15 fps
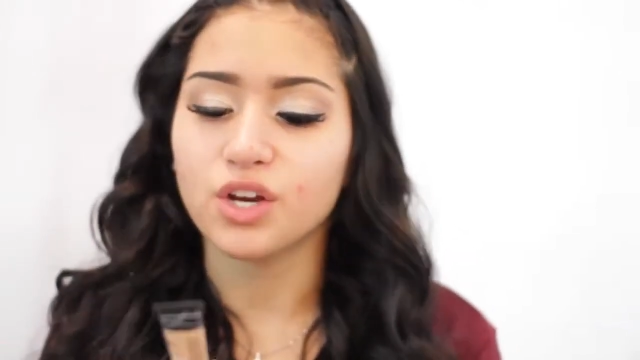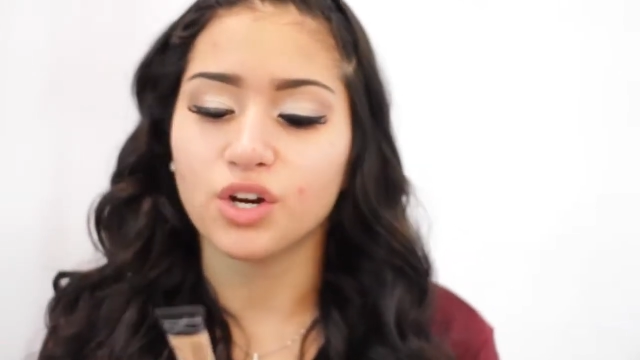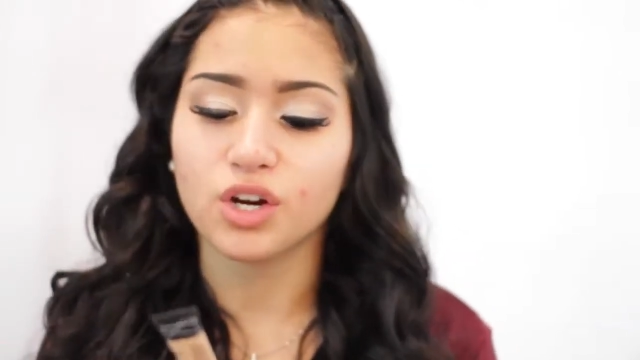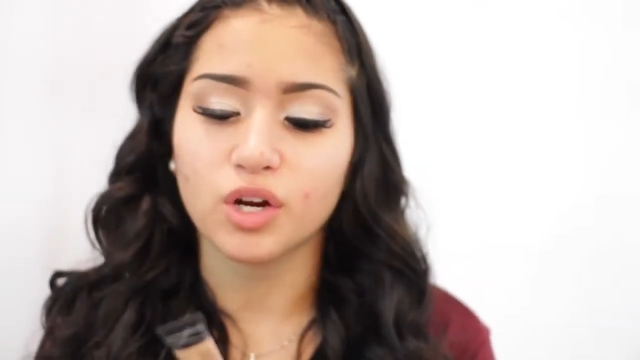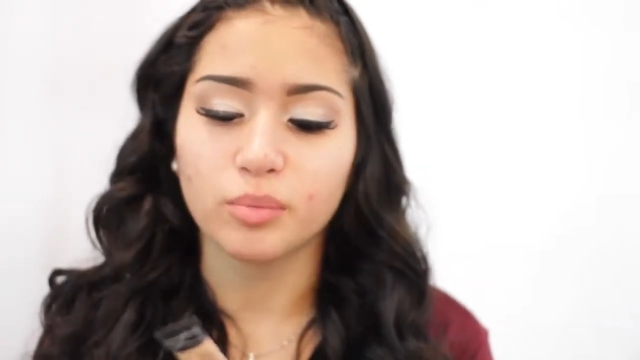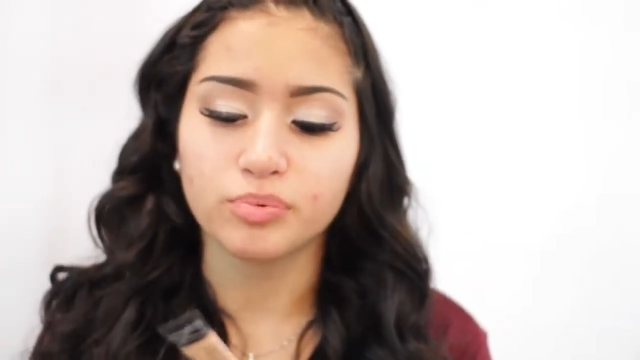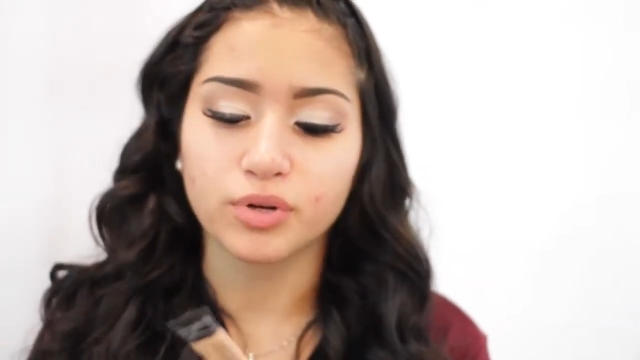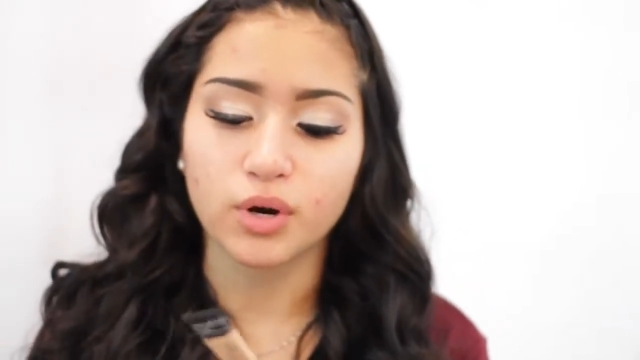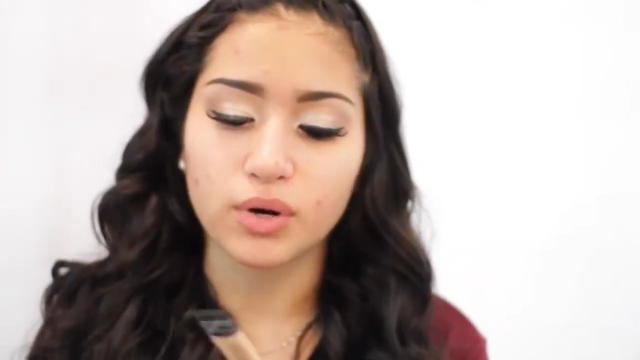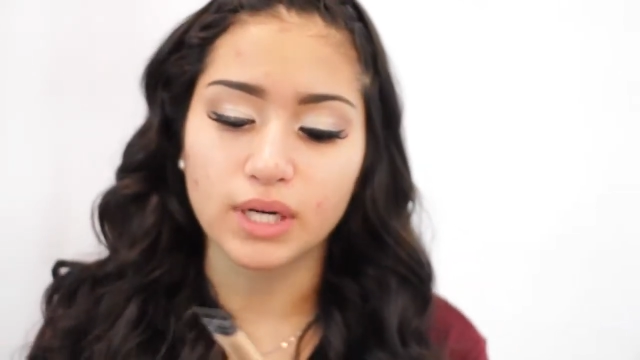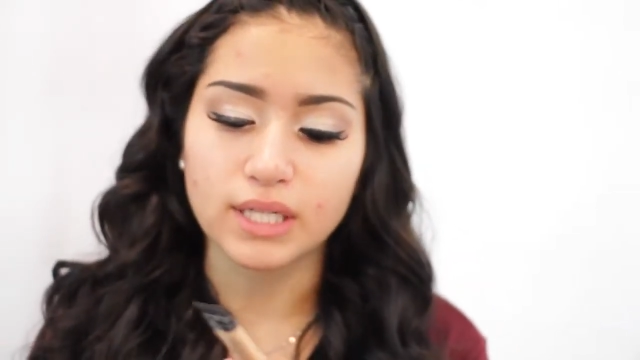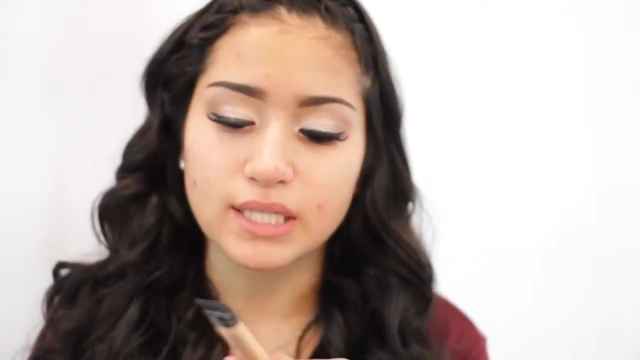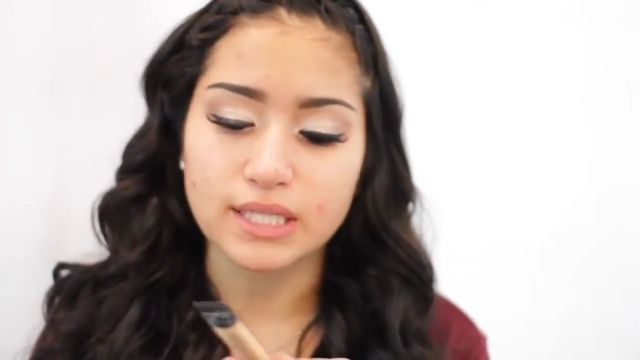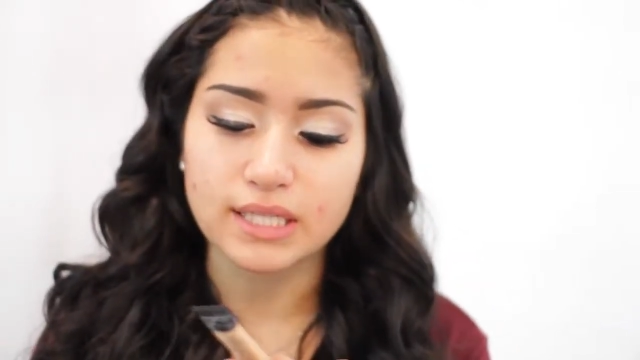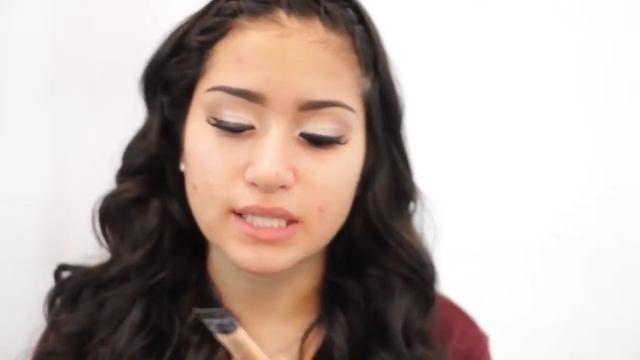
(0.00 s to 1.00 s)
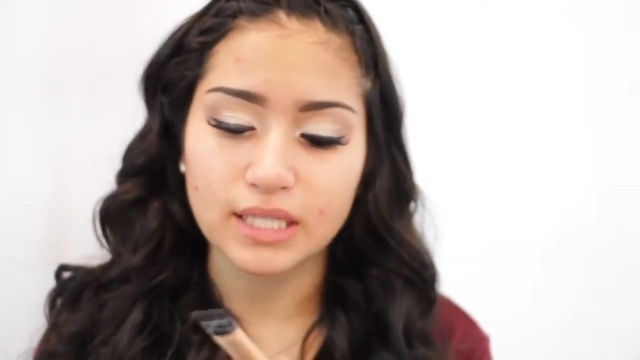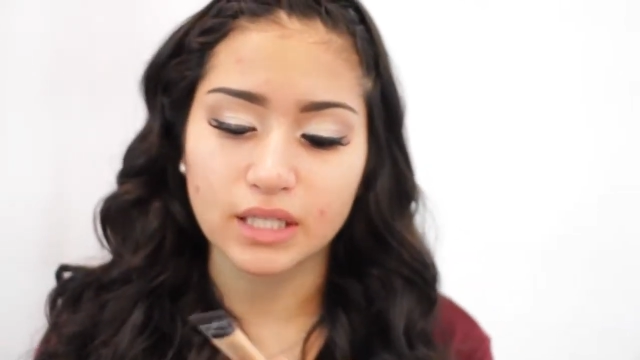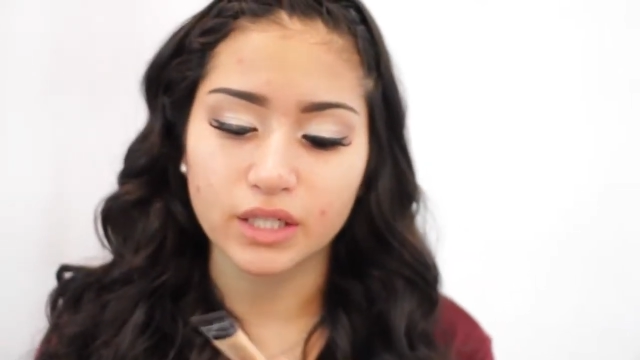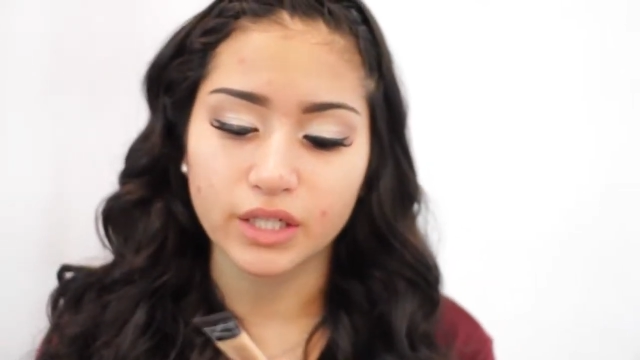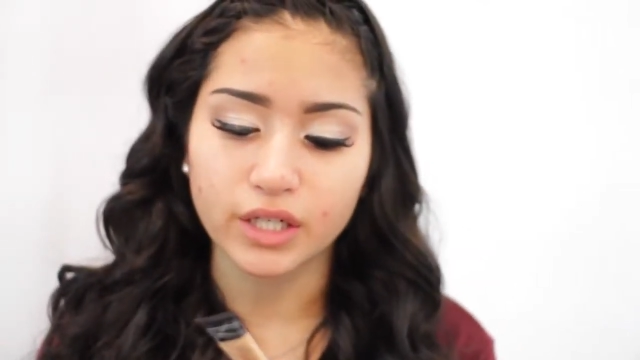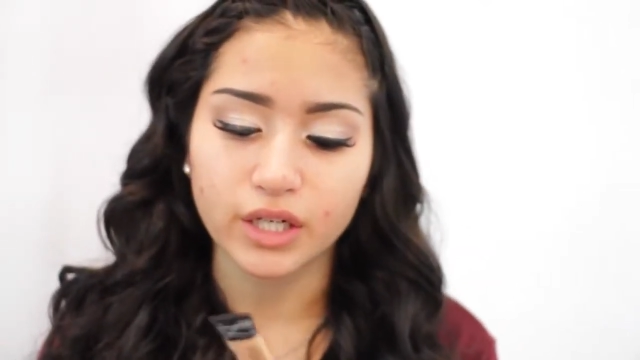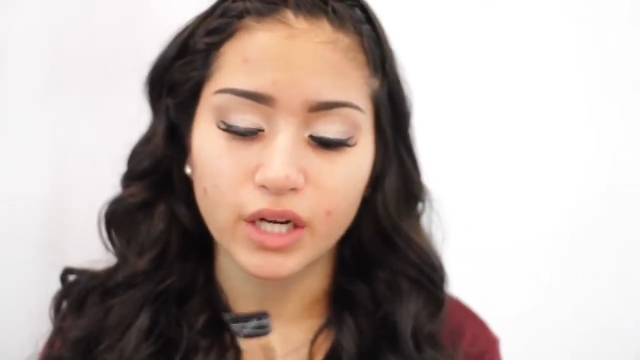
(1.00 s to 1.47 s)
Girl Pro
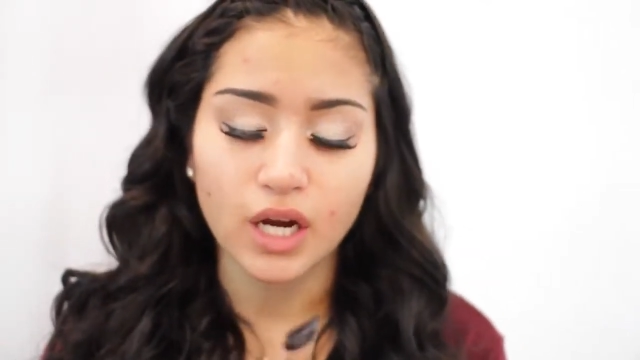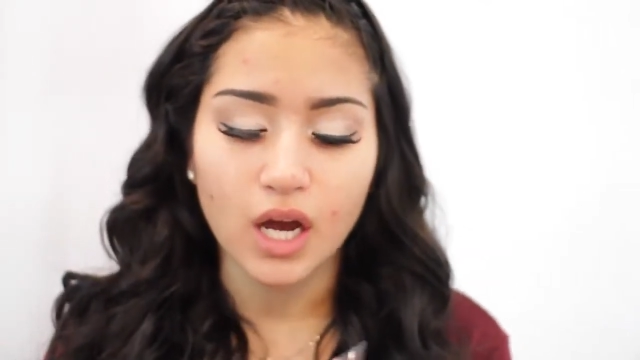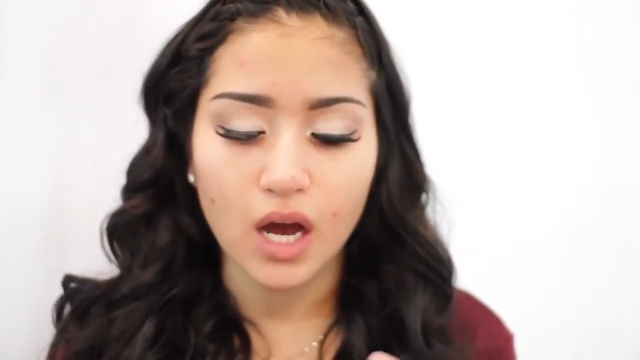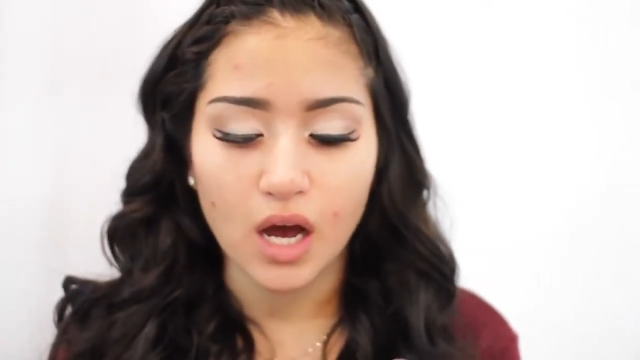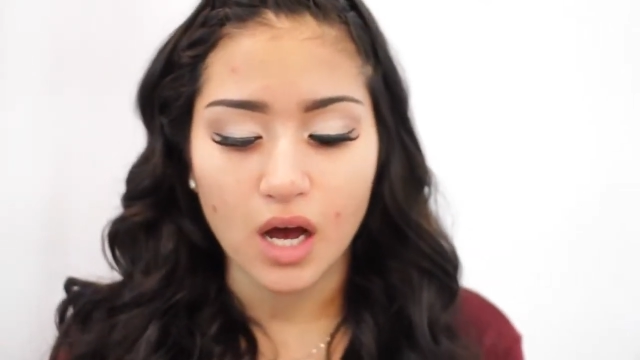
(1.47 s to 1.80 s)
Concealer.